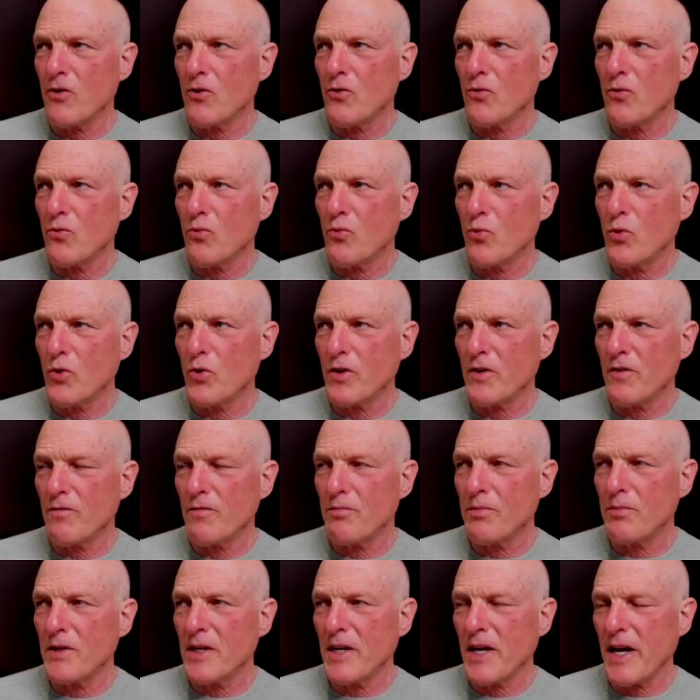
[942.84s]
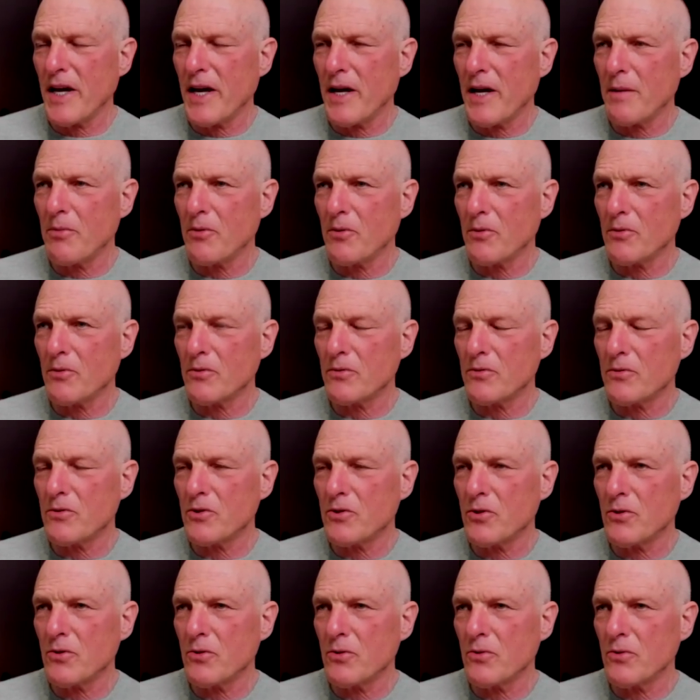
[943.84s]
if you would have been
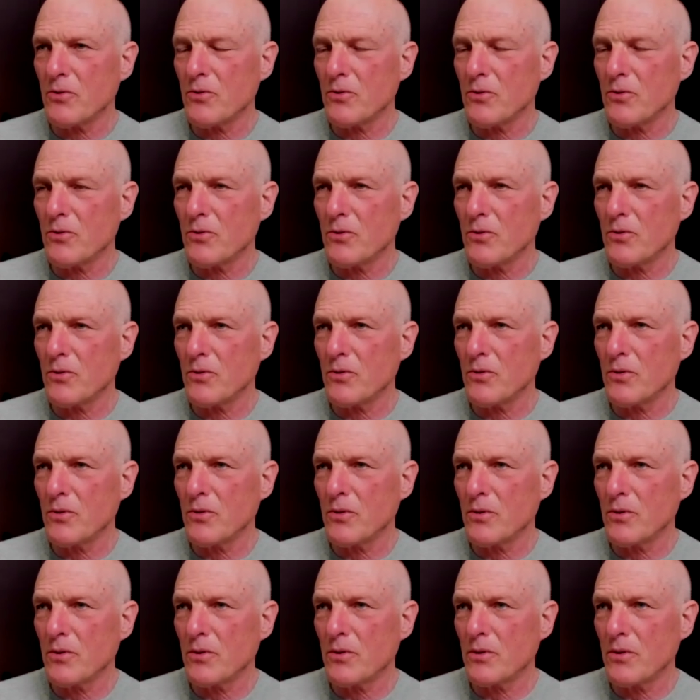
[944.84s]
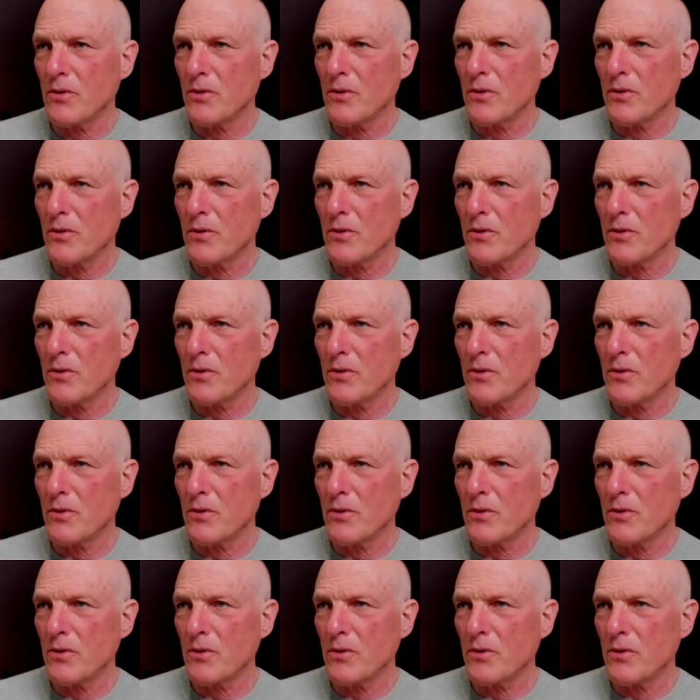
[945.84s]
able to